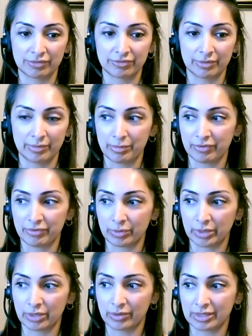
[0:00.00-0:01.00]
from me before
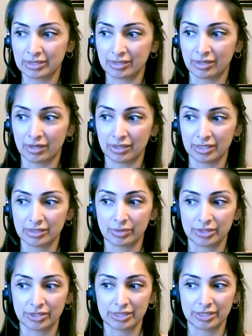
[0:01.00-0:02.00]
we go on to the audience
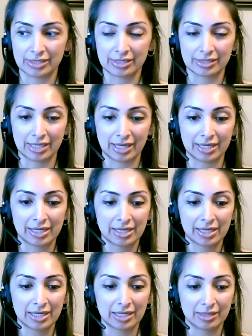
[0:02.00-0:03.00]
questions is that
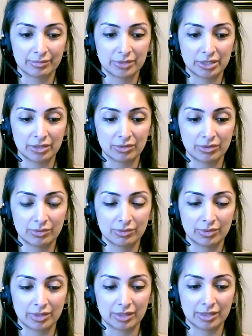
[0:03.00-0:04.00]
um, do
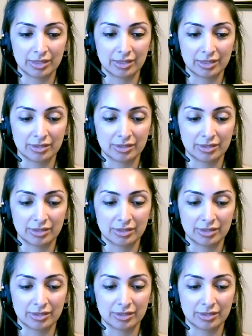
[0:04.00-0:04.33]
you eh,